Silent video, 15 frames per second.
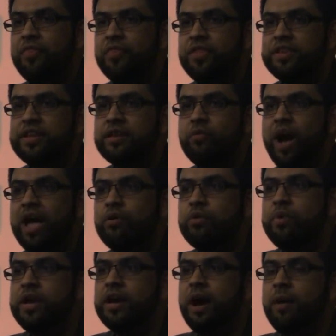This is why when
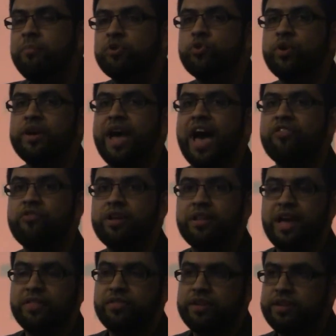we come to a gathering
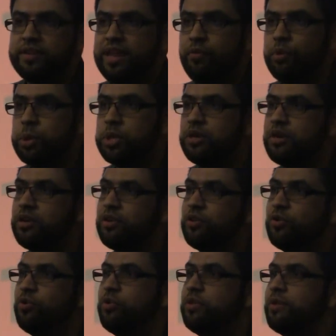like this, as I wish to
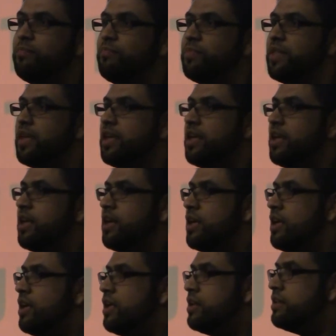conclude,
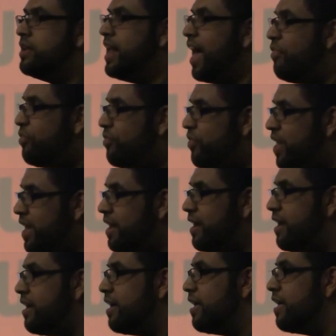do not
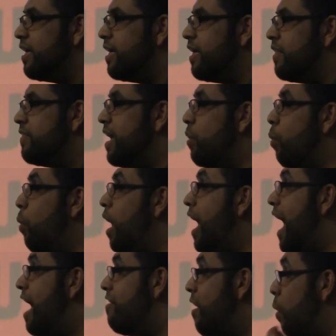think that
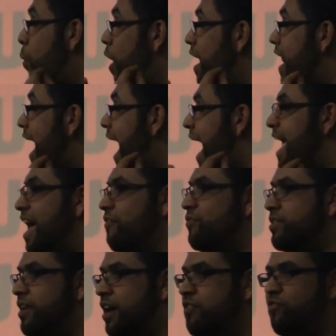what I have
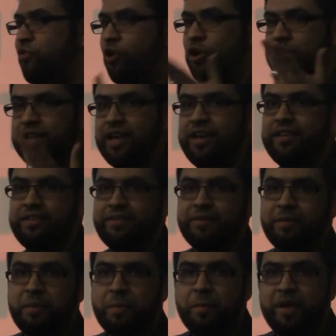done for Hussain,
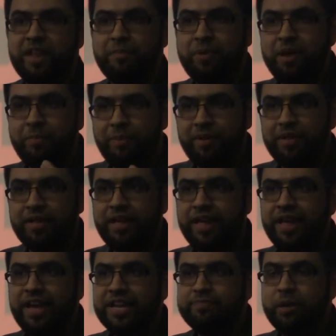many people,
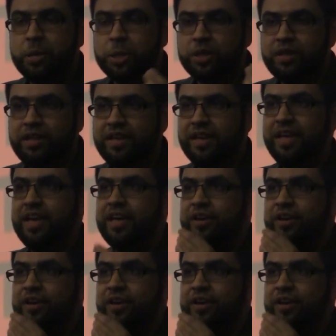especially,